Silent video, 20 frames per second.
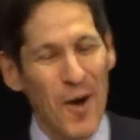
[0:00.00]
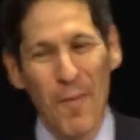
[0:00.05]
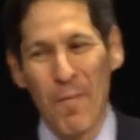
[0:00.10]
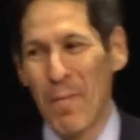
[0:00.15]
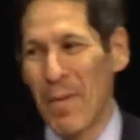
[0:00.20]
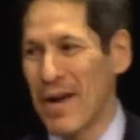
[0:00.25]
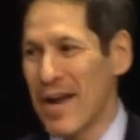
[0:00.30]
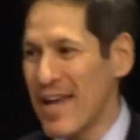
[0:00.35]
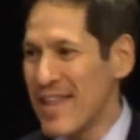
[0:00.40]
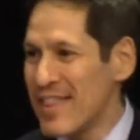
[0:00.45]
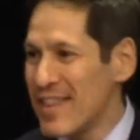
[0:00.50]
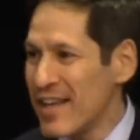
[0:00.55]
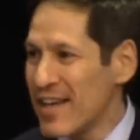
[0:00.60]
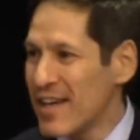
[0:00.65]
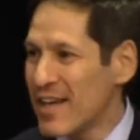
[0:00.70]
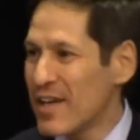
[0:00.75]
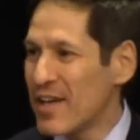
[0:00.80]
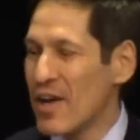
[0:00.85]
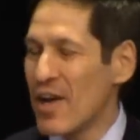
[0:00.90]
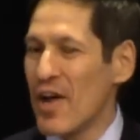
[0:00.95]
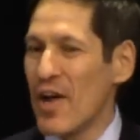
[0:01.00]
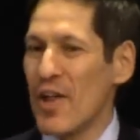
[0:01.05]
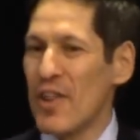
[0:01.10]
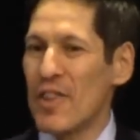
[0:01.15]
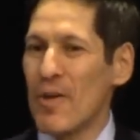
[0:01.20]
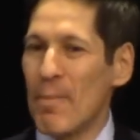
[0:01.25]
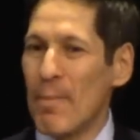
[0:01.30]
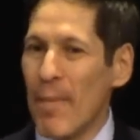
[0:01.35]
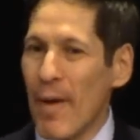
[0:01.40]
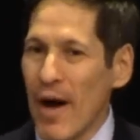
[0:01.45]
but I think
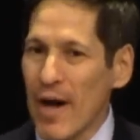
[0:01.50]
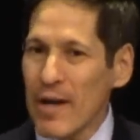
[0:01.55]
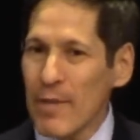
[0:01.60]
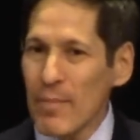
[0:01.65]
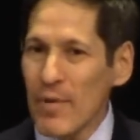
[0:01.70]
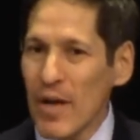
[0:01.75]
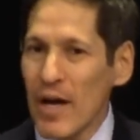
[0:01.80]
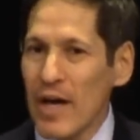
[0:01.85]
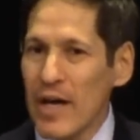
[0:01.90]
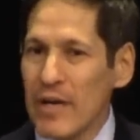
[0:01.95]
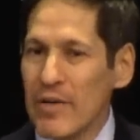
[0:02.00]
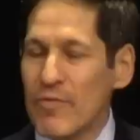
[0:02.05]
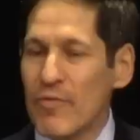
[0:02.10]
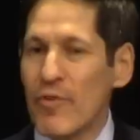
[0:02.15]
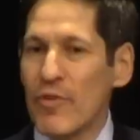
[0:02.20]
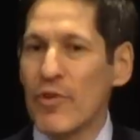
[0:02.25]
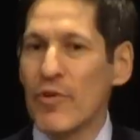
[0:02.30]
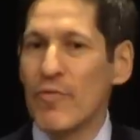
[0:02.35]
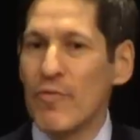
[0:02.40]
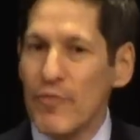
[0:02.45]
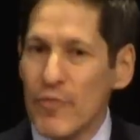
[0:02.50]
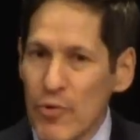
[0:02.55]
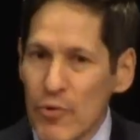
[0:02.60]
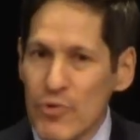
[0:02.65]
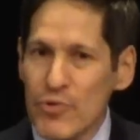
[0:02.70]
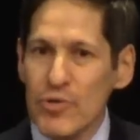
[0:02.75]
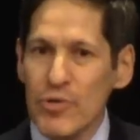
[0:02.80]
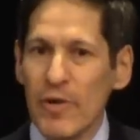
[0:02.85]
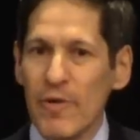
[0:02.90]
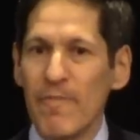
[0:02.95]
the bottom line for the
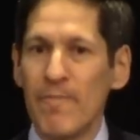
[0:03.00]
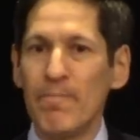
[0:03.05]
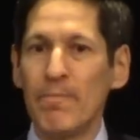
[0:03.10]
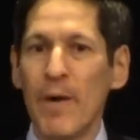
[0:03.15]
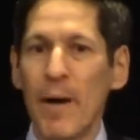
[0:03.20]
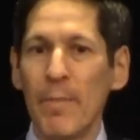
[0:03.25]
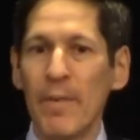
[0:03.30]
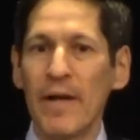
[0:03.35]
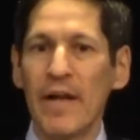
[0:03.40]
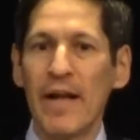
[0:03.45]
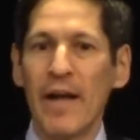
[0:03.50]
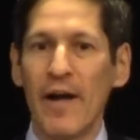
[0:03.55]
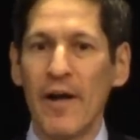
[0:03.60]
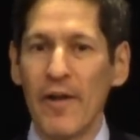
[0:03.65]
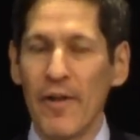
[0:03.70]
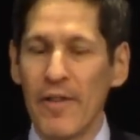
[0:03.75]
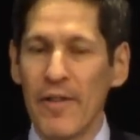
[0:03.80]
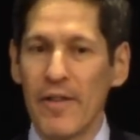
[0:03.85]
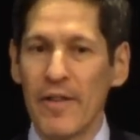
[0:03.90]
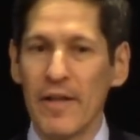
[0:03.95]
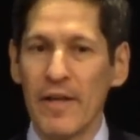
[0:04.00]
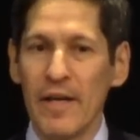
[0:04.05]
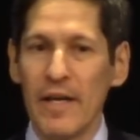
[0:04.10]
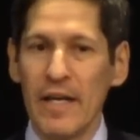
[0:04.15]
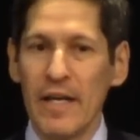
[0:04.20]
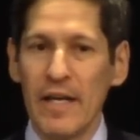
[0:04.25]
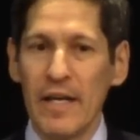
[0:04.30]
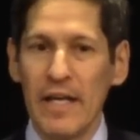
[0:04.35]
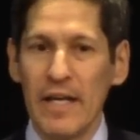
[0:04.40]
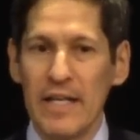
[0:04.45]
future of public health
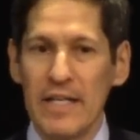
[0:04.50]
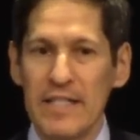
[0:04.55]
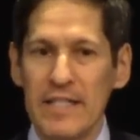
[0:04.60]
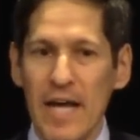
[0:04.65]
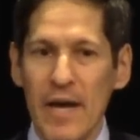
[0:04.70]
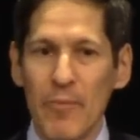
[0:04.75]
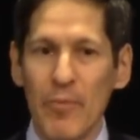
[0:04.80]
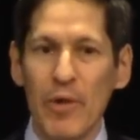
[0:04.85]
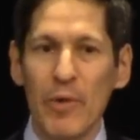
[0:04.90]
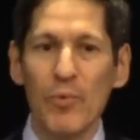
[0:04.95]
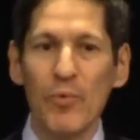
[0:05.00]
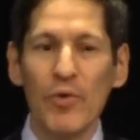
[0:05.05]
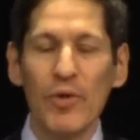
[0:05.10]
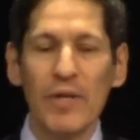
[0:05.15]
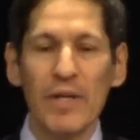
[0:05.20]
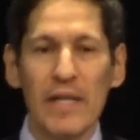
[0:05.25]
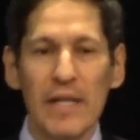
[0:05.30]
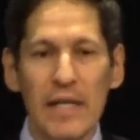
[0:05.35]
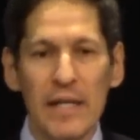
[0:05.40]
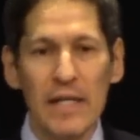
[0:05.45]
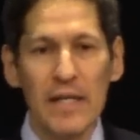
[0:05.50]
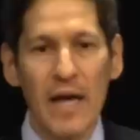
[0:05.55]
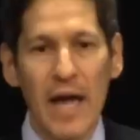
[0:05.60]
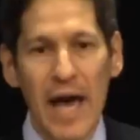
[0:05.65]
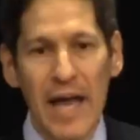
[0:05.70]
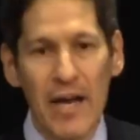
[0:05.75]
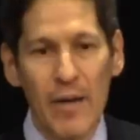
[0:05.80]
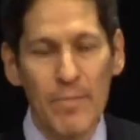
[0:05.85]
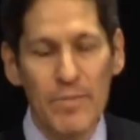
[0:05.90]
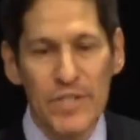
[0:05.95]
is that we will need
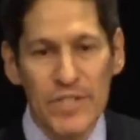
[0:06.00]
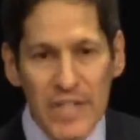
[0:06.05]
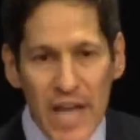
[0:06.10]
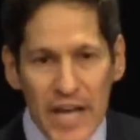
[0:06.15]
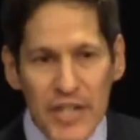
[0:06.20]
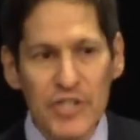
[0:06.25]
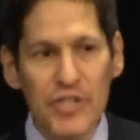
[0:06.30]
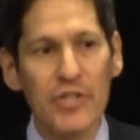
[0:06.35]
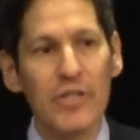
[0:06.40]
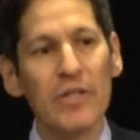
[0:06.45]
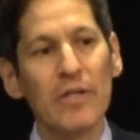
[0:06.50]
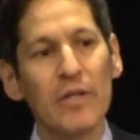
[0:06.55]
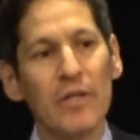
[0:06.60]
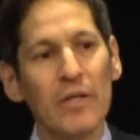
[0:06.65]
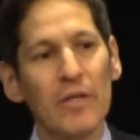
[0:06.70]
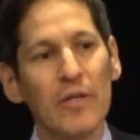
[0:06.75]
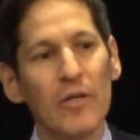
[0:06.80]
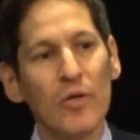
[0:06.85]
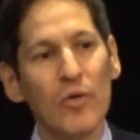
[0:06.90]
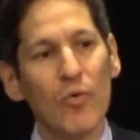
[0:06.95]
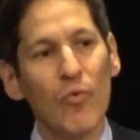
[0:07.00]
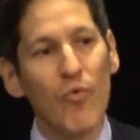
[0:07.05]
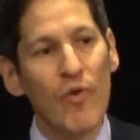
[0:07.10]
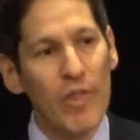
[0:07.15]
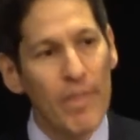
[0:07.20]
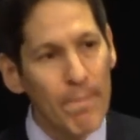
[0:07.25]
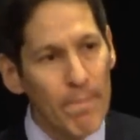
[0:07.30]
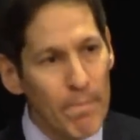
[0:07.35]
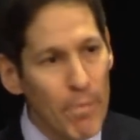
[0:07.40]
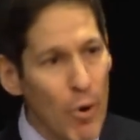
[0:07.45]
an obsession
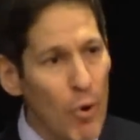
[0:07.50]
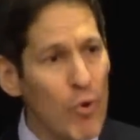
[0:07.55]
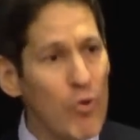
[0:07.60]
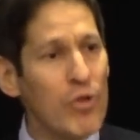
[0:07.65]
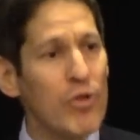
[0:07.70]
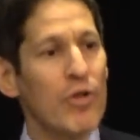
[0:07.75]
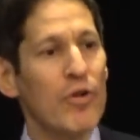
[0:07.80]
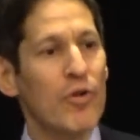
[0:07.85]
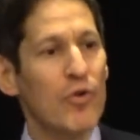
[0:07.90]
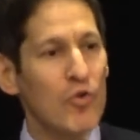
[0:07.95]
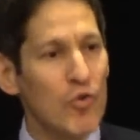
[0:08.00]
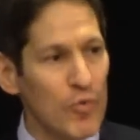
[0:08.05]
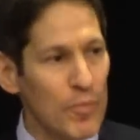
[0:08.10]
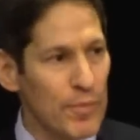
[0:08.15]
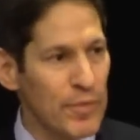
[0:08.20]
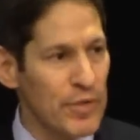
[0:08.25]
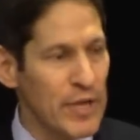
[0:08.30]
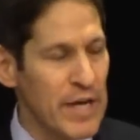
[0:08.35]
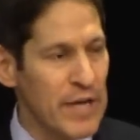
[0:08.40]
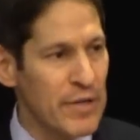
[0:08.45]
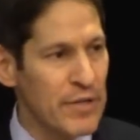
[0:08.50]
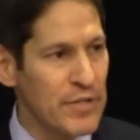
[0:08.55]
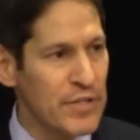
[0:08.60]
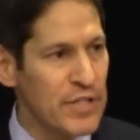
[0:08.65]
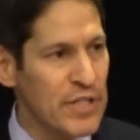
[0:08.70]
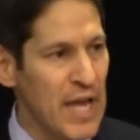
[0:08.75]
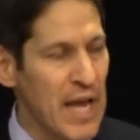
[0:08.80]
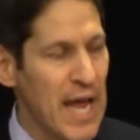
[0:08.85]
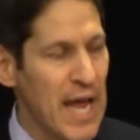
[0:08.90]
with both numerators